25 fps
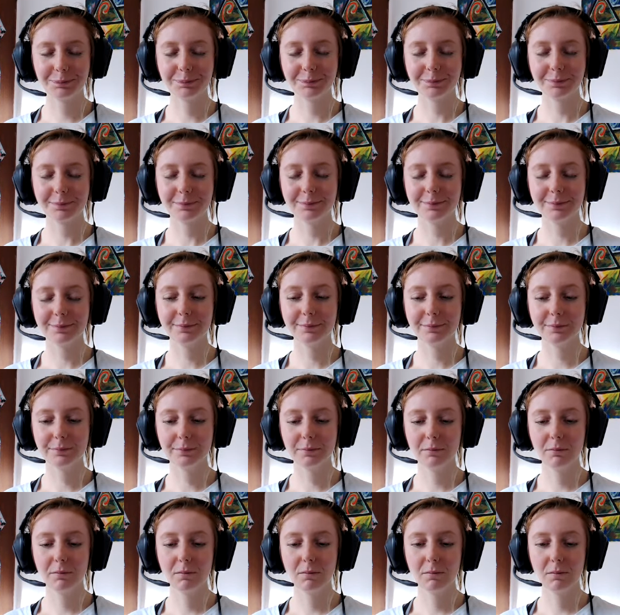
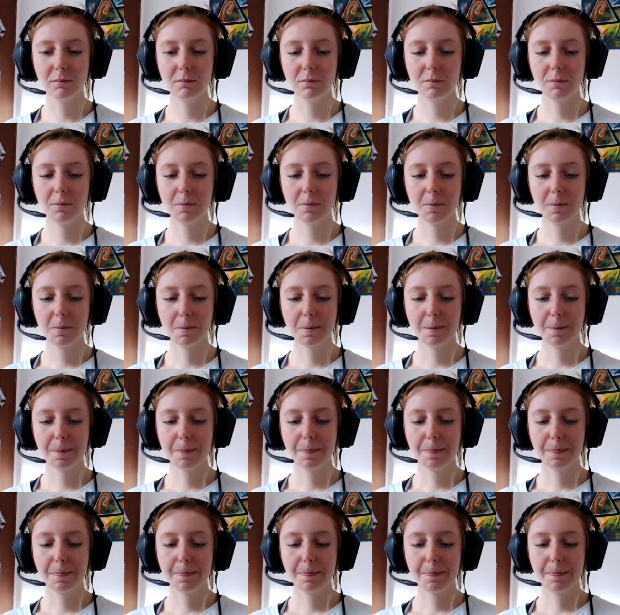
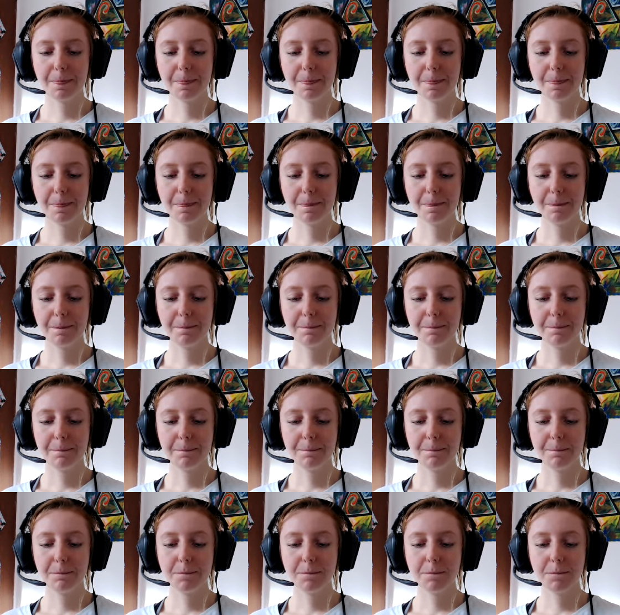
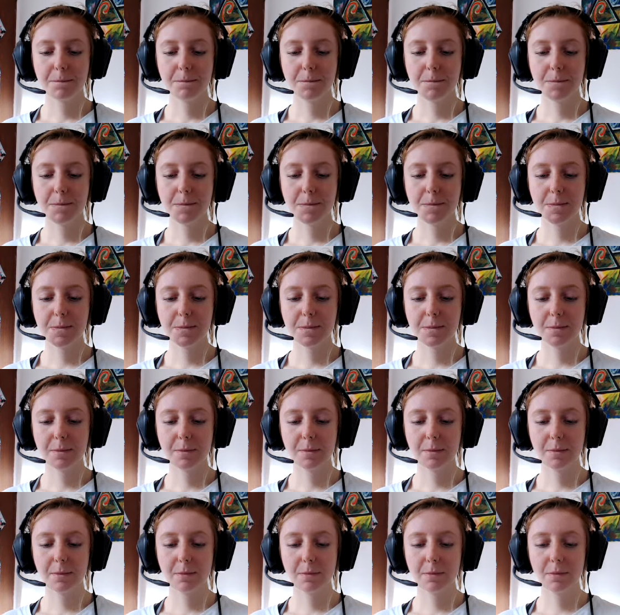
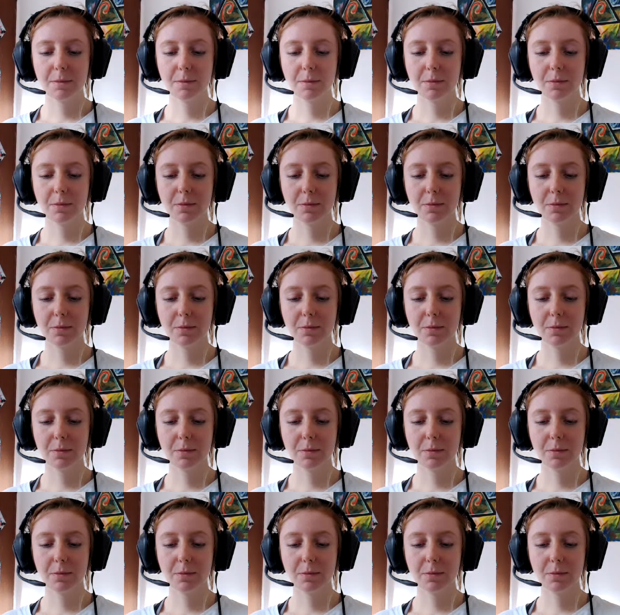(silence)